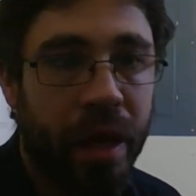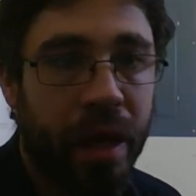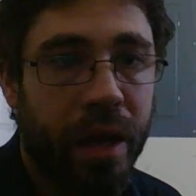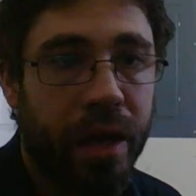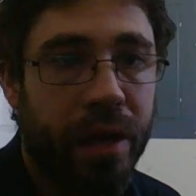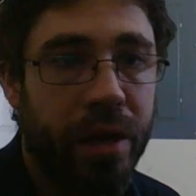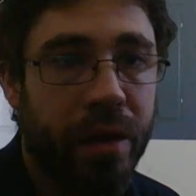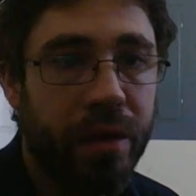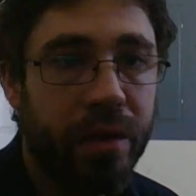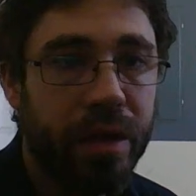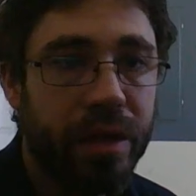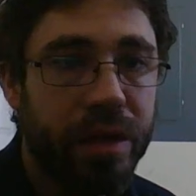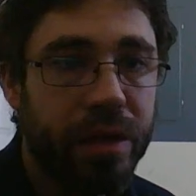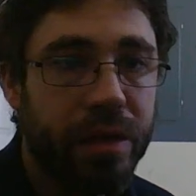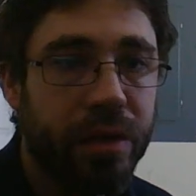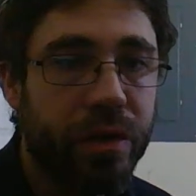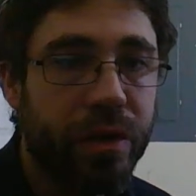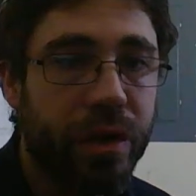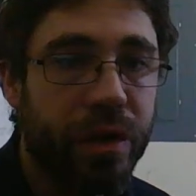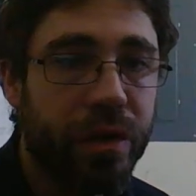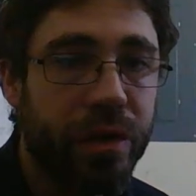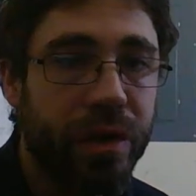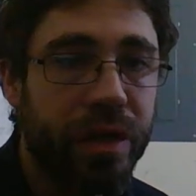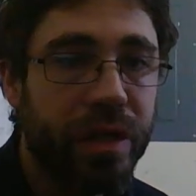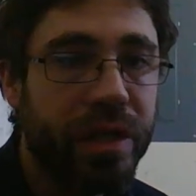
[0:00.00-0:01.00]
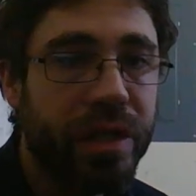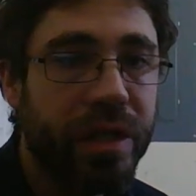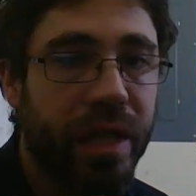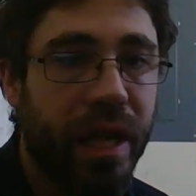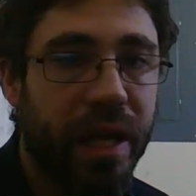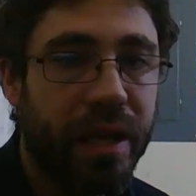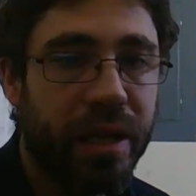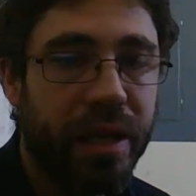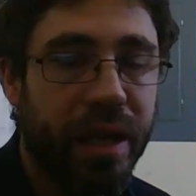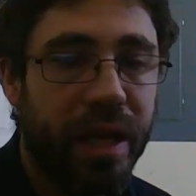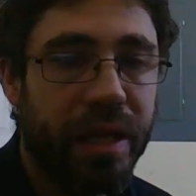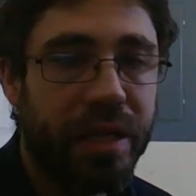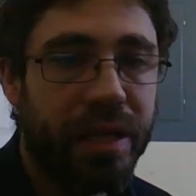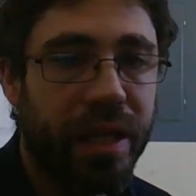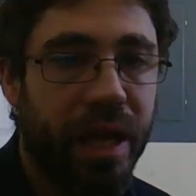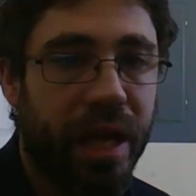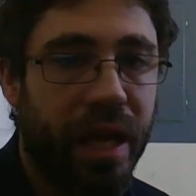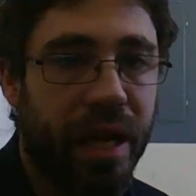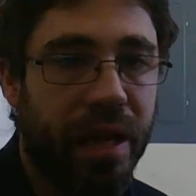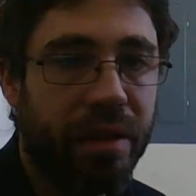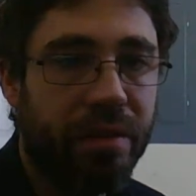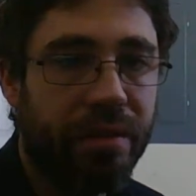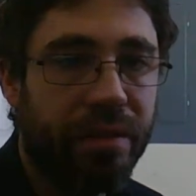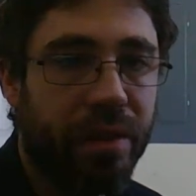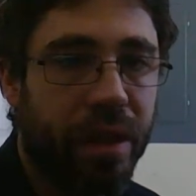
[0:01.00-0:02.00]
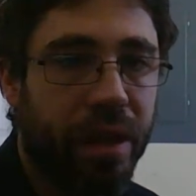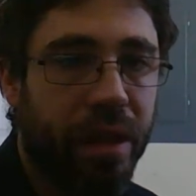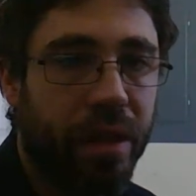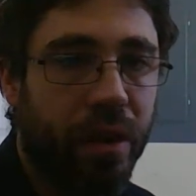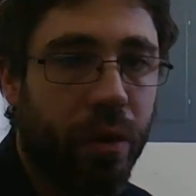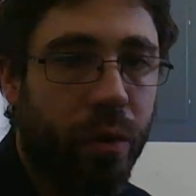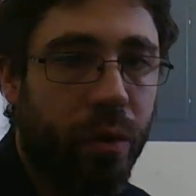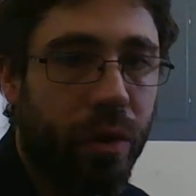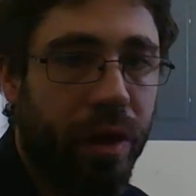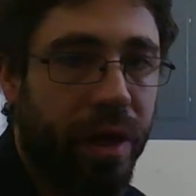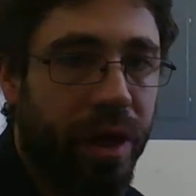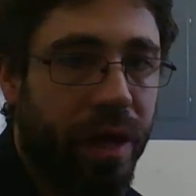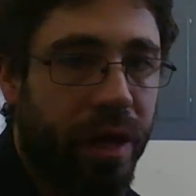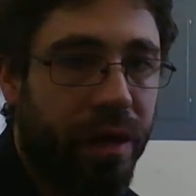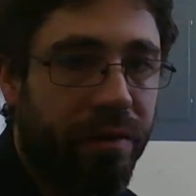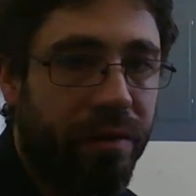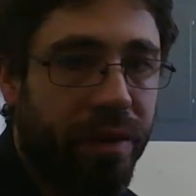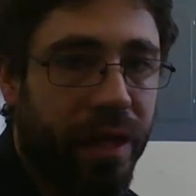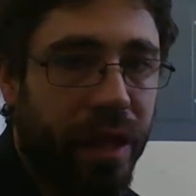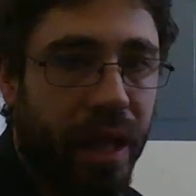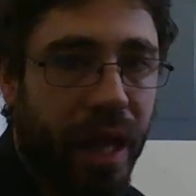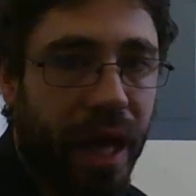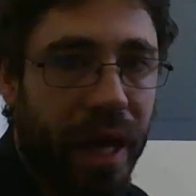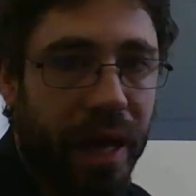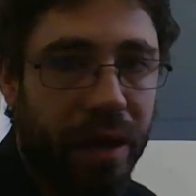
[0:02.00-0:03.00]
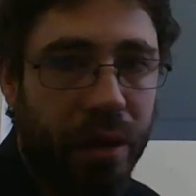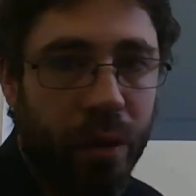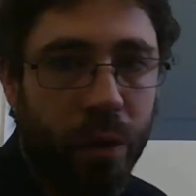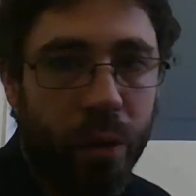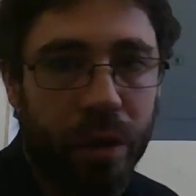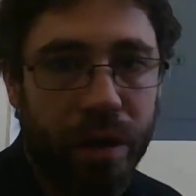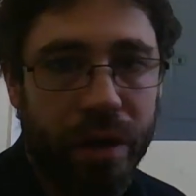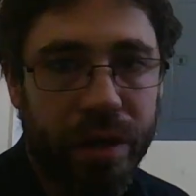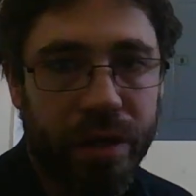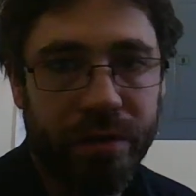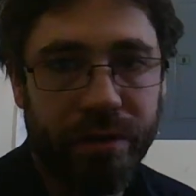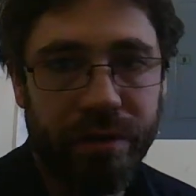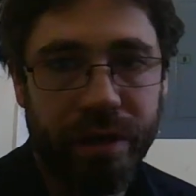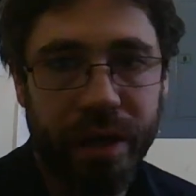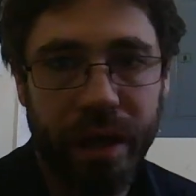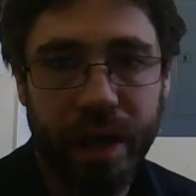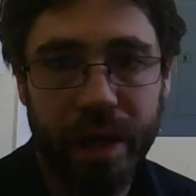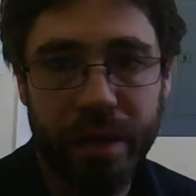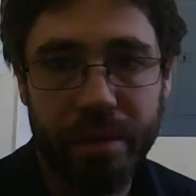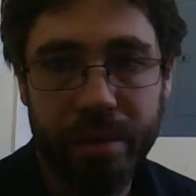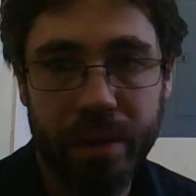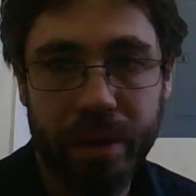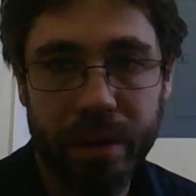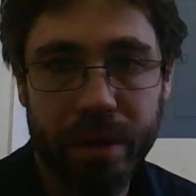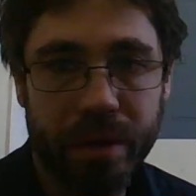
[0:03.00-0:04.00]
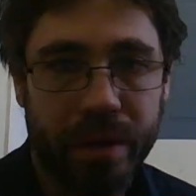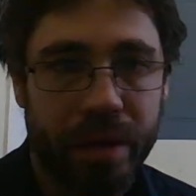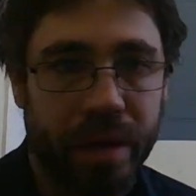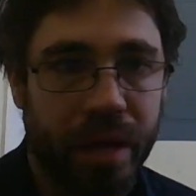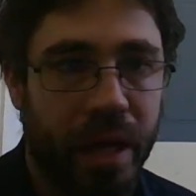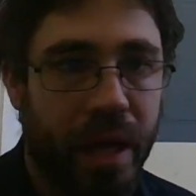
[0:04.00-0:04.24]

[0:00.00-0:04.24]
Notice you can only standardize an interval or an interval-like ordinal variable.